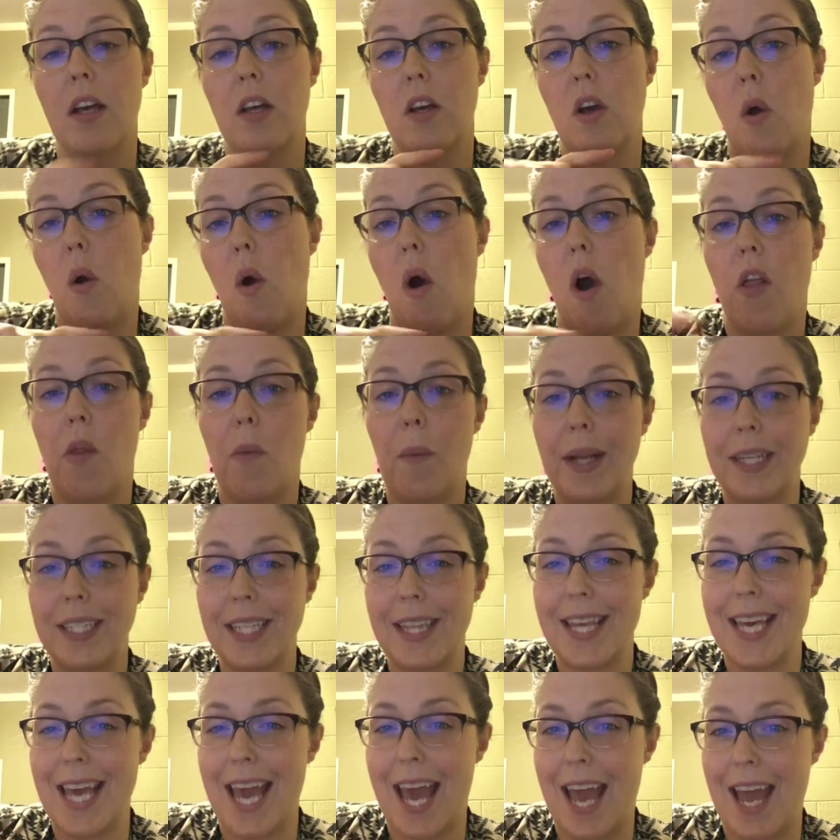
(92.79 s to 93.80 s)
go all the way
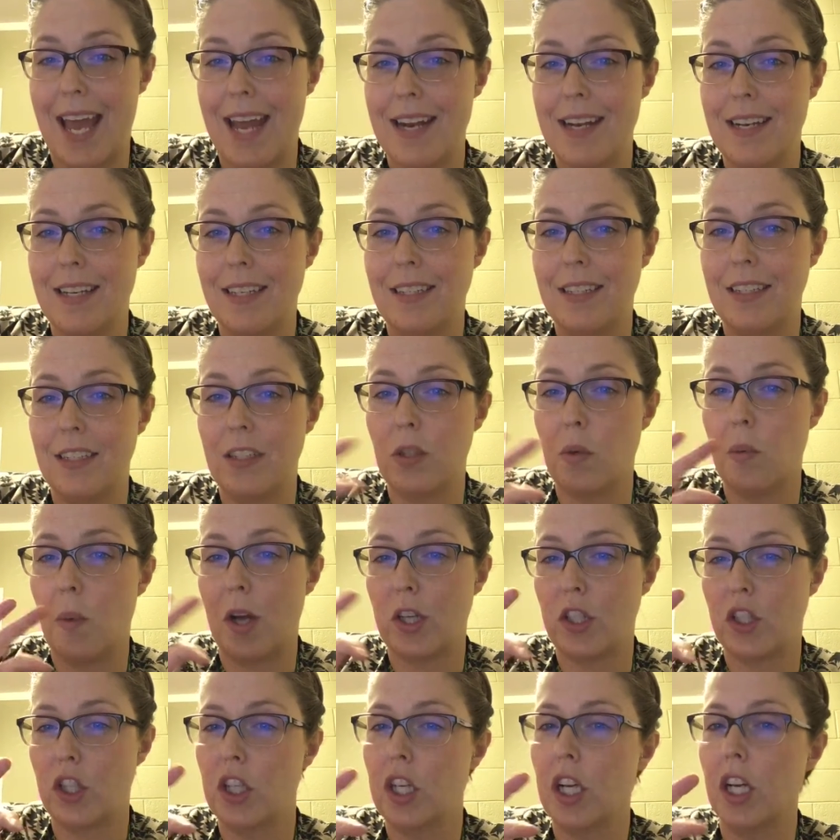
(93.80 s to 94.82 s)
to the end to
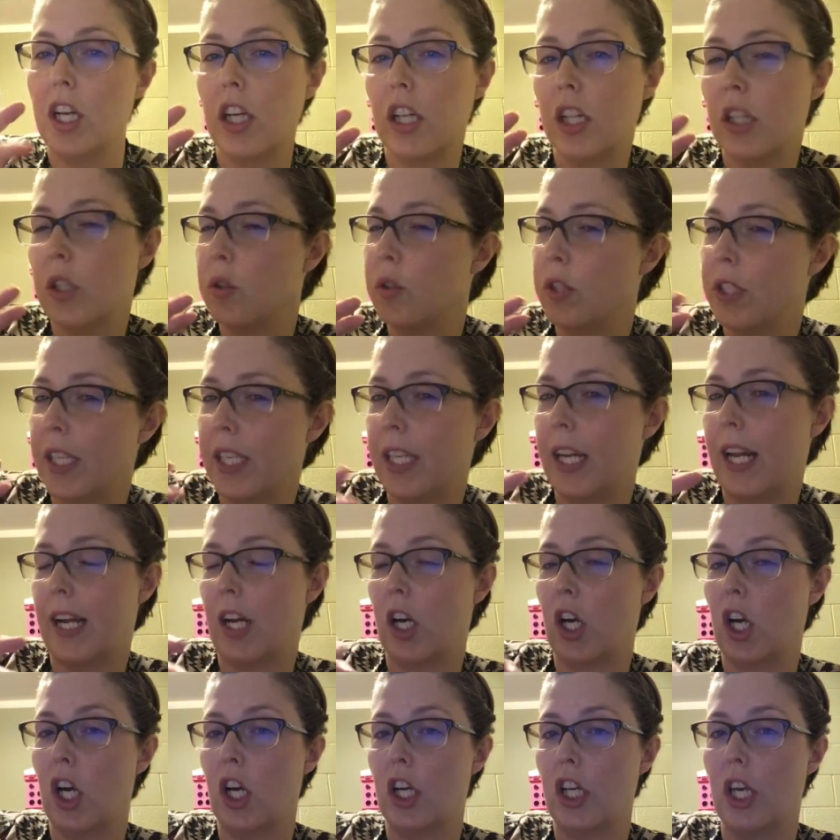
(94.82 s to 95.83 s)
watch her conclusion and
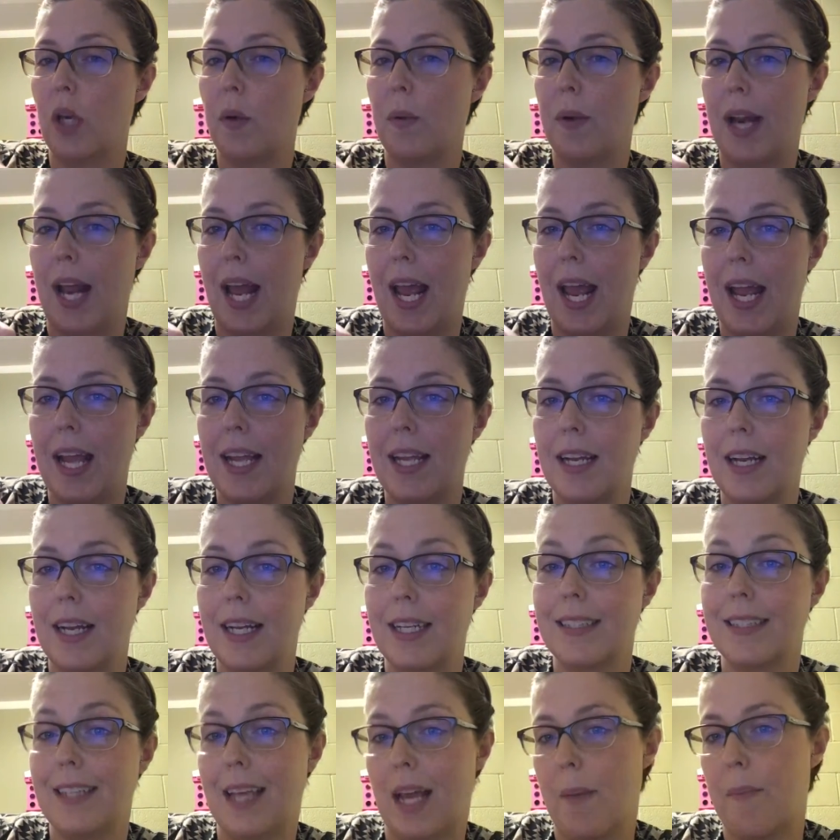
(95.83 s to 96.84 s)
her Q&A
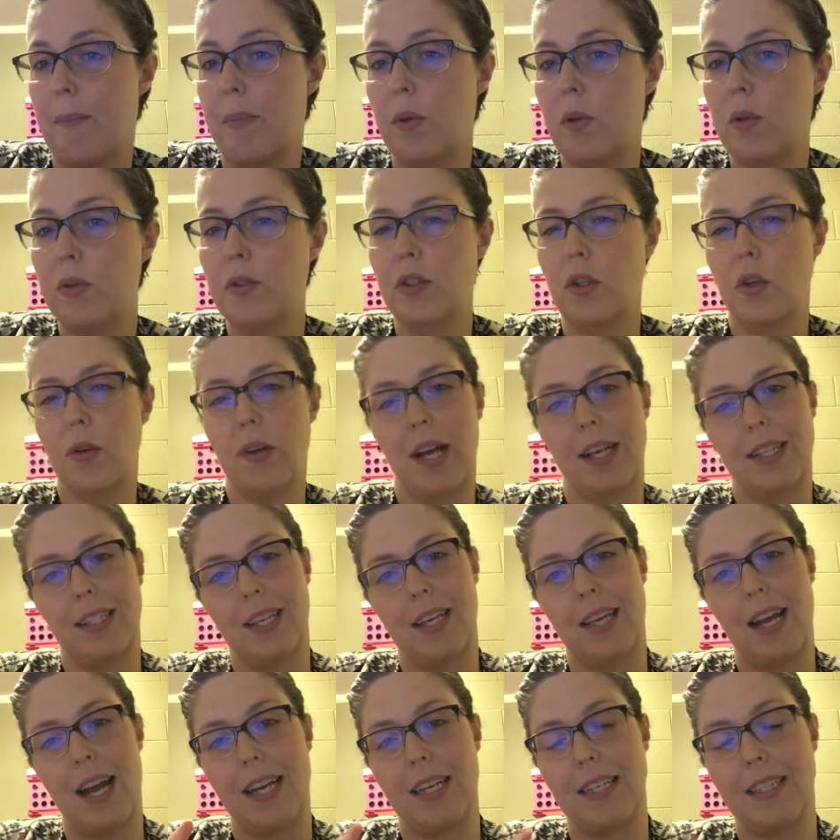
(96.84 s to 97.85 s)
example so you guys
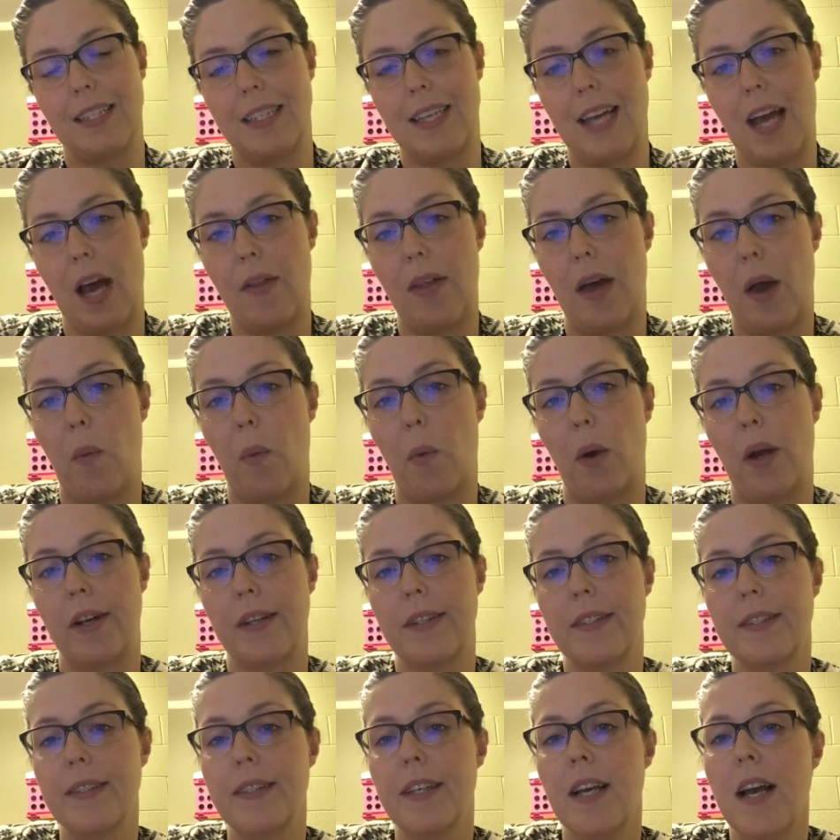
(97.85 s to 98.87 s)
can kind of see how that
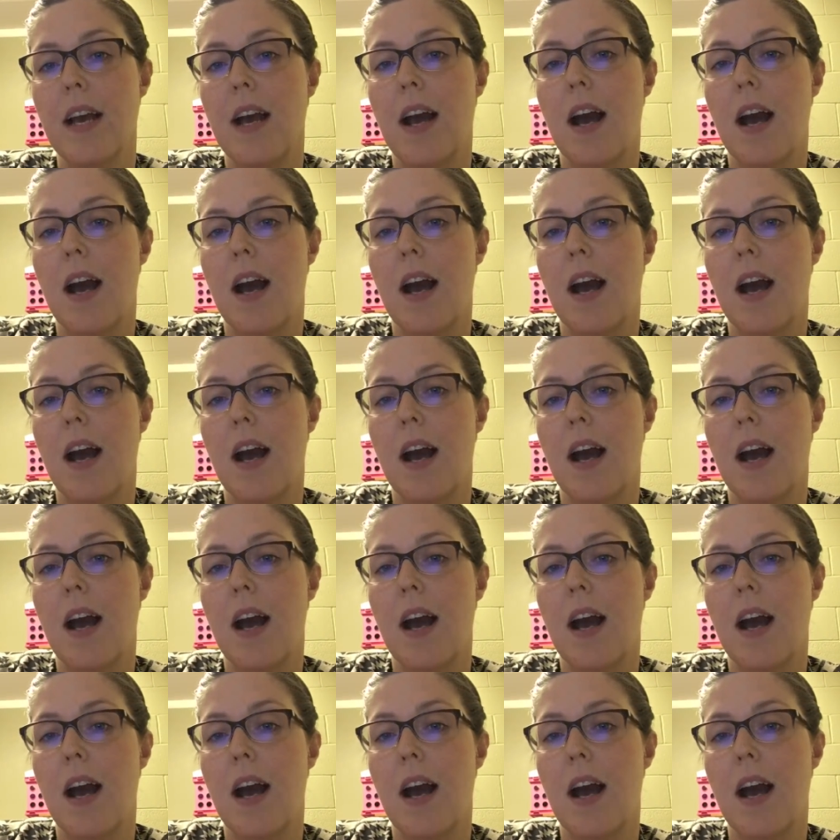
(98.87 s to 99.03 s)
works.